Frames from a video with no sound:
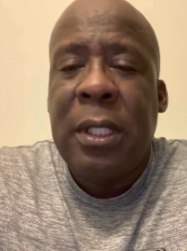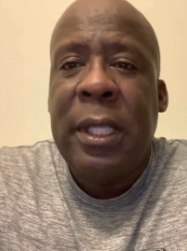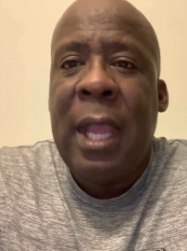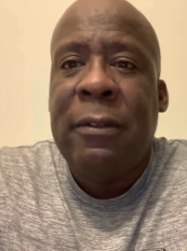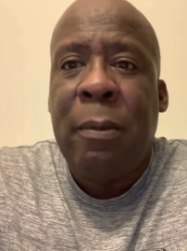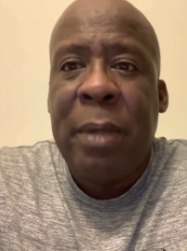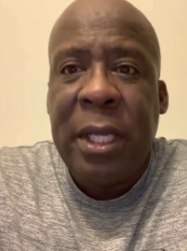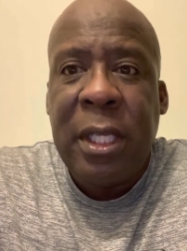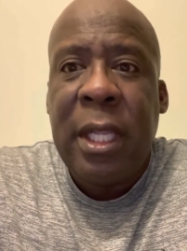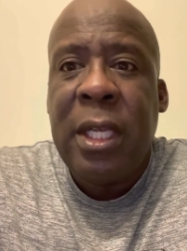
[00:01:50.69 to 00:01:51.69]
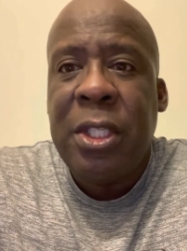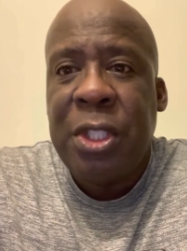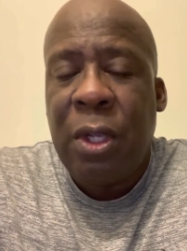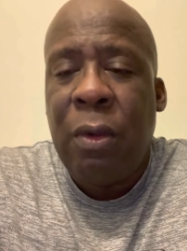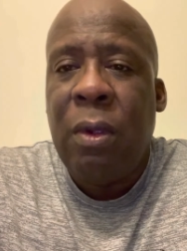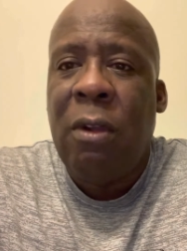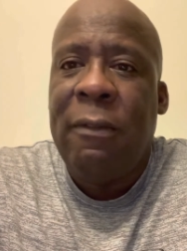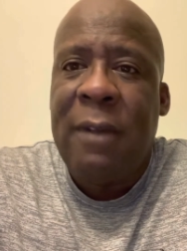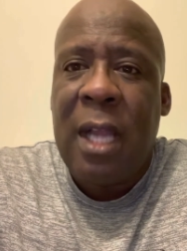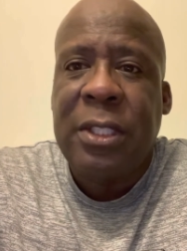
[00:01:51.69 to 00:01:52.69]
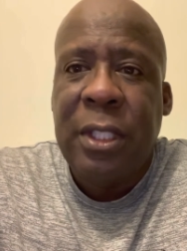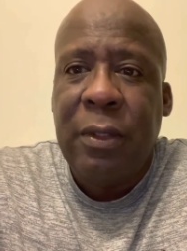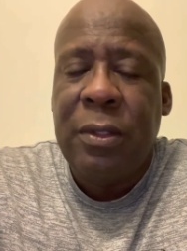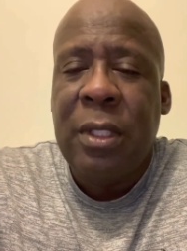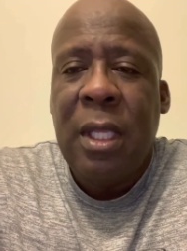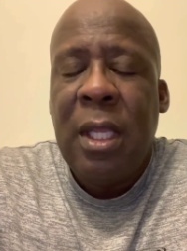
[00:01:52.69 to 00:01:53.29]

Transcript: He has an opinionated show on Fox News.